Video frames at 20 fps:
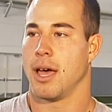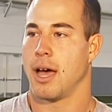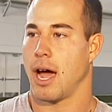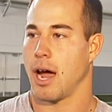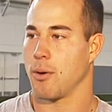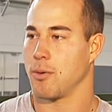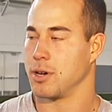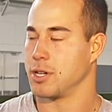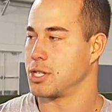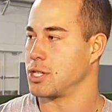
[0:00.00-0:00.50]

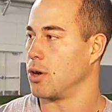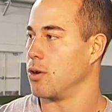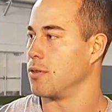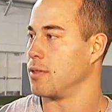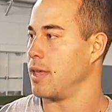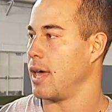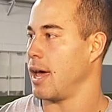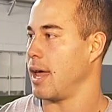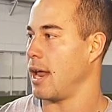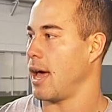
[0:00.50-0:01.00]
I really
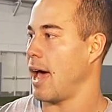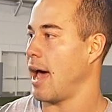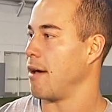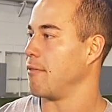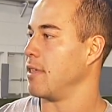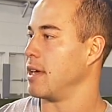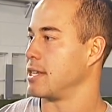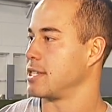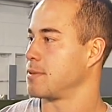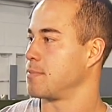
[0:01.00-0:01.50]
showed that I
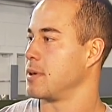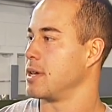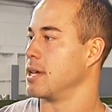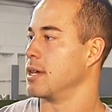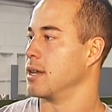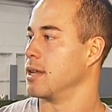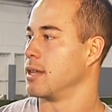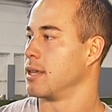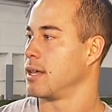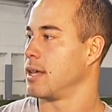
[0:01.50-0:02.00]
have that
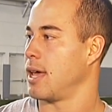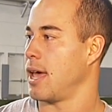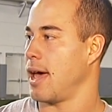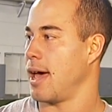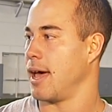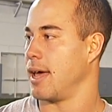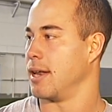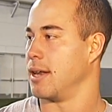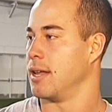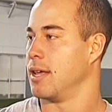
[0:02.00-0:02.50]
speed
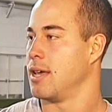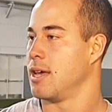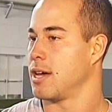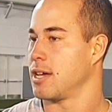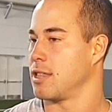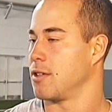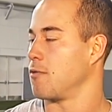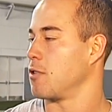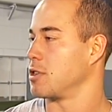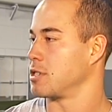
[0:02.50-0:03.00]
and
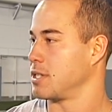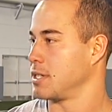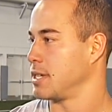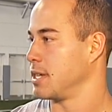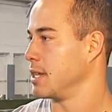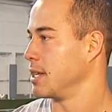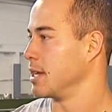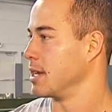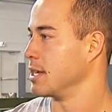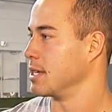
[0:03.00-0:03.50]
the
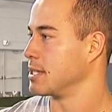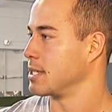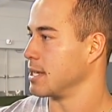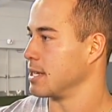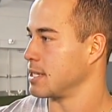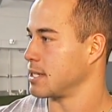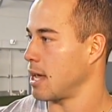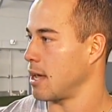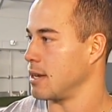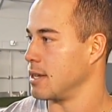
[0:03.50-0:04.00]
versatility
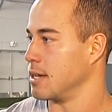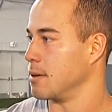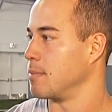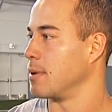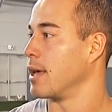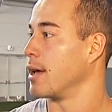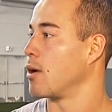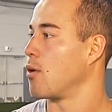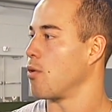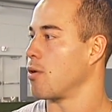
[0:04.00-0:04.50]
since I did
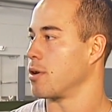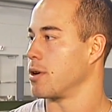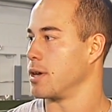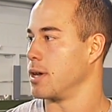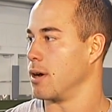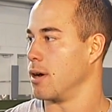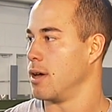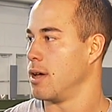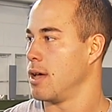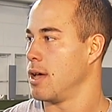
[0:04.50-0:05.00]
play corner
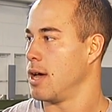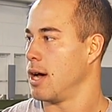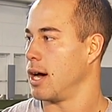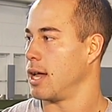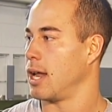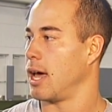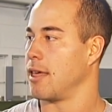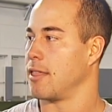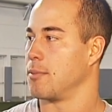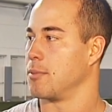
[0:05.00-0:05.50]
here.
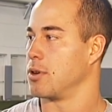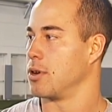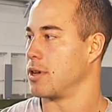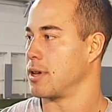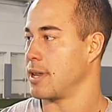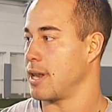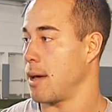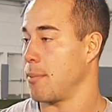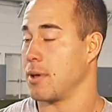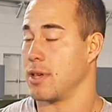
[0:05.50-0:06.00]
A lot of them are
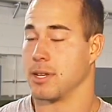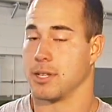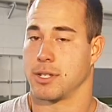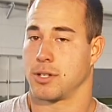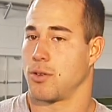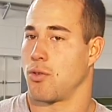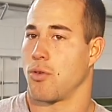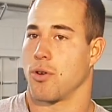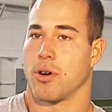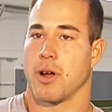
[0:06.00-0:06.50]
looking at me
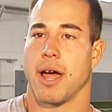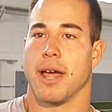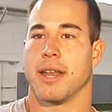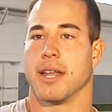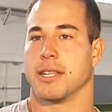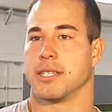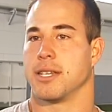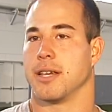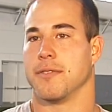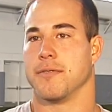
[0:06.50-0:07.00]
as corner
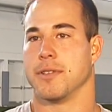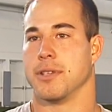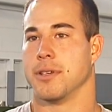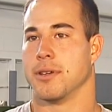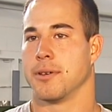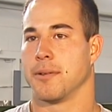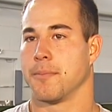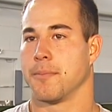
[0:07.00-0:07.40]
and as safety.